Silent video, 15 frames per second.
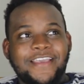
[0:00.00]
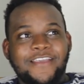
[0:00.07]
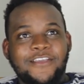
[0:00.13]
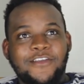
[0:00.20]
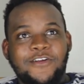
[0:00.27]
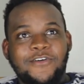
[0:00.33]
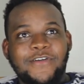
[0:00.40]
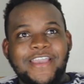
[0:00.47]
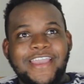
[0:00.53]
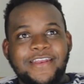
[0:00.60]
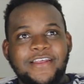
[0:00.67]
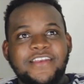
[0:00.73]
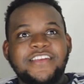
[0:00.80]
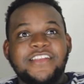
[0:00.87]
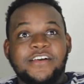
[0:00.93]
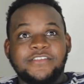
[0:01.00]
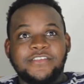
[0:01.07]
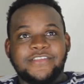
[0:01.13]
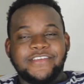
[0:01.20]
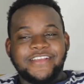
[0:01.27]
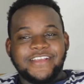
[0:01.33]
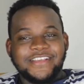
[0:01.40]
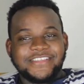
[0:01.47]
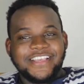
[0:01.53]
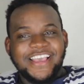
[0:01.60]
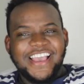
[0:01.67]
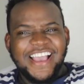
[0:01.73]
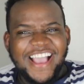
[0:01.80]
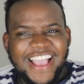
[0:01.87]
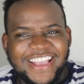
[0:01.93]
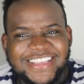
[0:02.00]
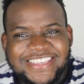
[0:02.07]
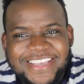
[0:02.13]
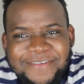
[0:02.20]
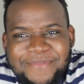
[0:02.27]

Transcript: You know? And another thing is, I can tell